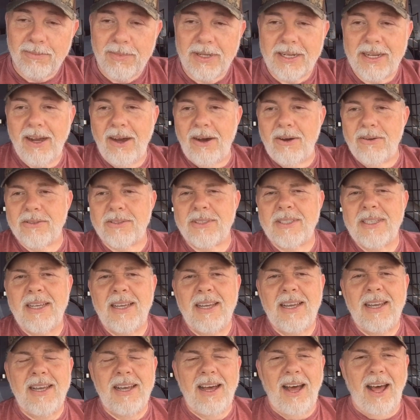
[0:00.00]
because
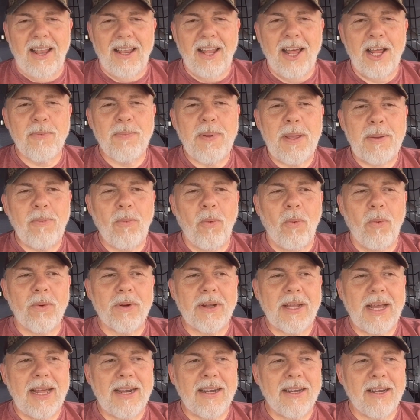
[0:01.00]
a lot of people
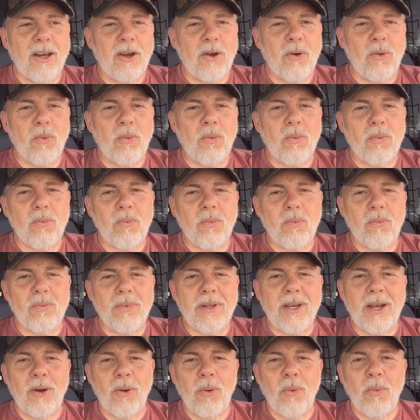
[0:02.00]
want to kind of know,
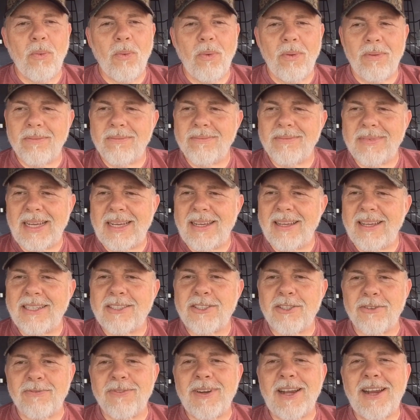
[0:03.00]
you know,
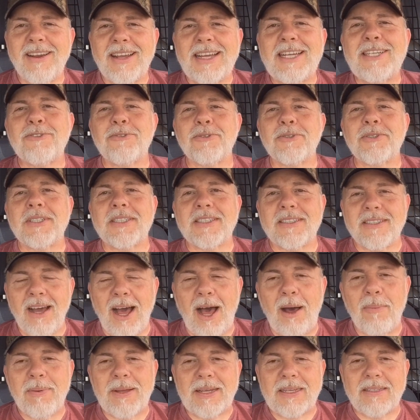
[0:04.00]
it's a very interesting
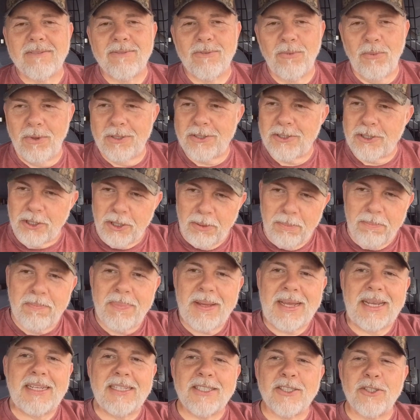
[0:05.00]
topic. What's the
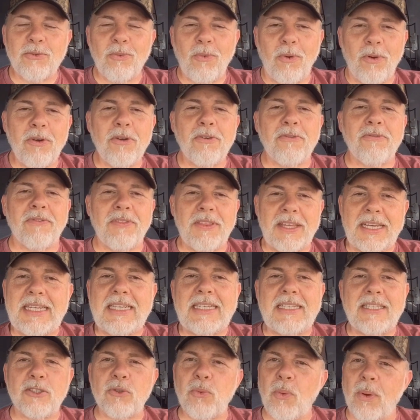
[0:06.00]
biggest one of
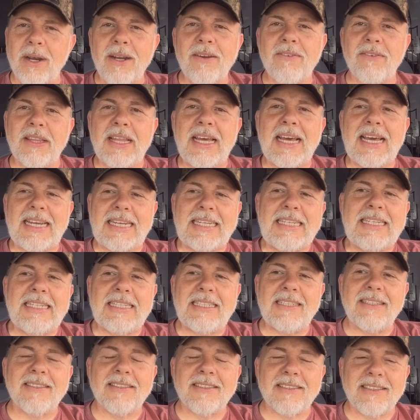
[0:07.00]
these, whatever that
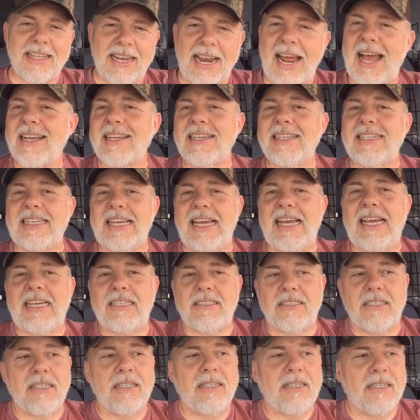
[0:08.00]
is, that I can
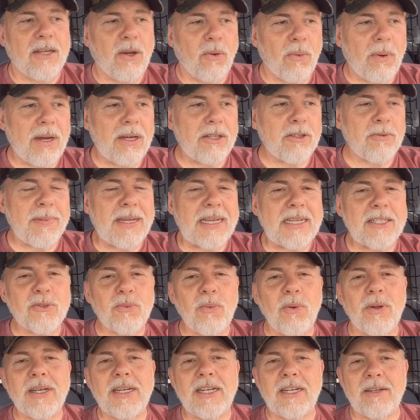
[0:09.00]
catch? Well, the
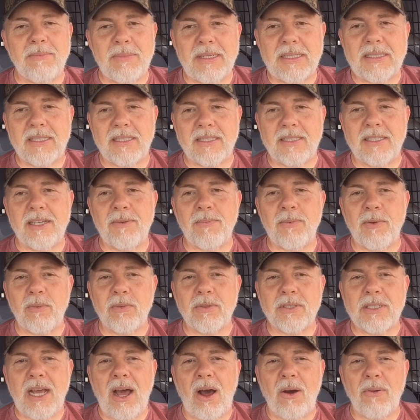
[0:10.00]
biggest one here in Mississippi
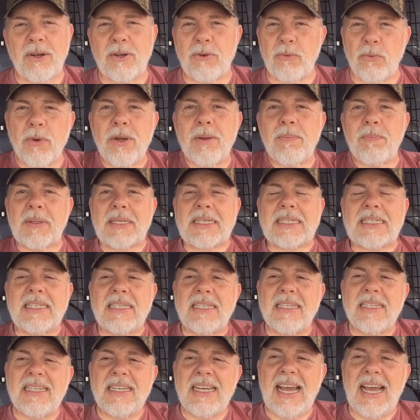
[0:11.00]
was caught in Ripley,
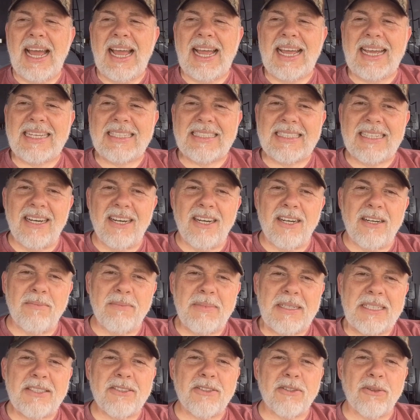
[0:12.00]
and
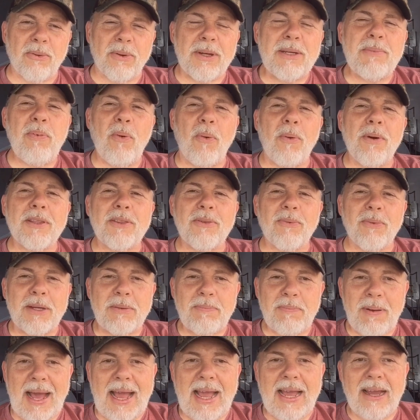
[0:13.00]
um, it's
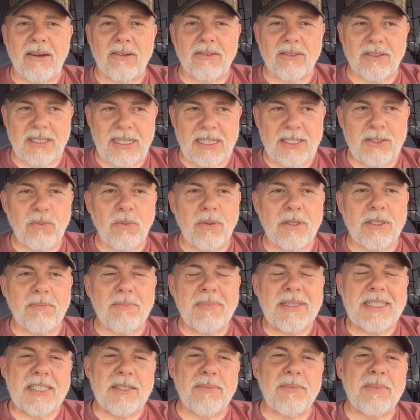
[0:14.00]
3.3 pounds. That's what the
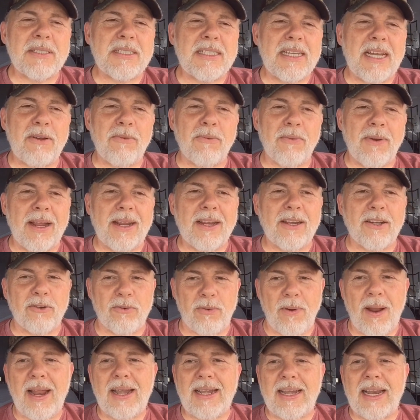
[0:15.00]
Mississippi state
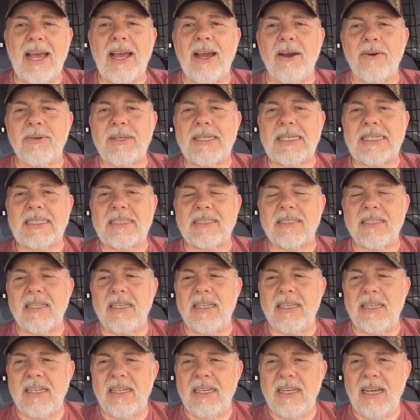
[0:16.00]
record right now is.
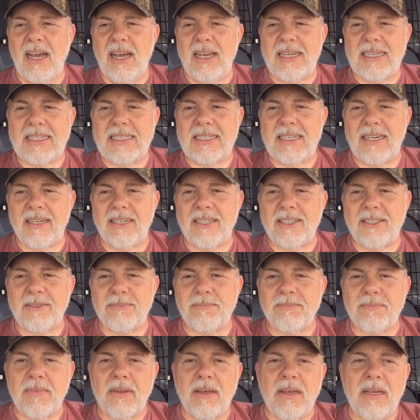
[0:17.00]
And
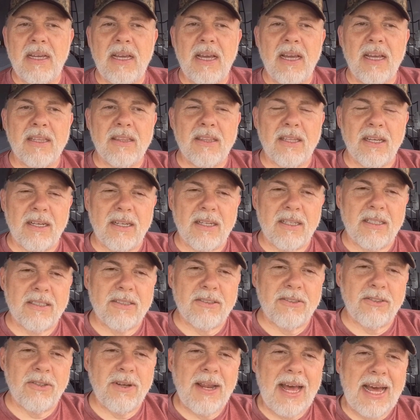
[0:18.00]
um,
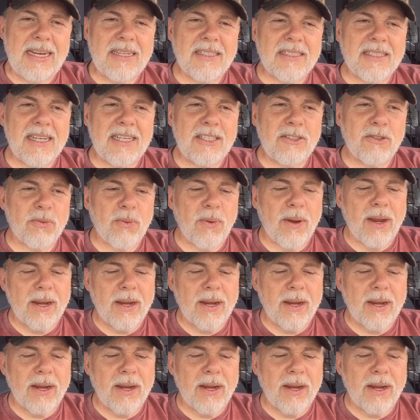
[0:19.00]
the United States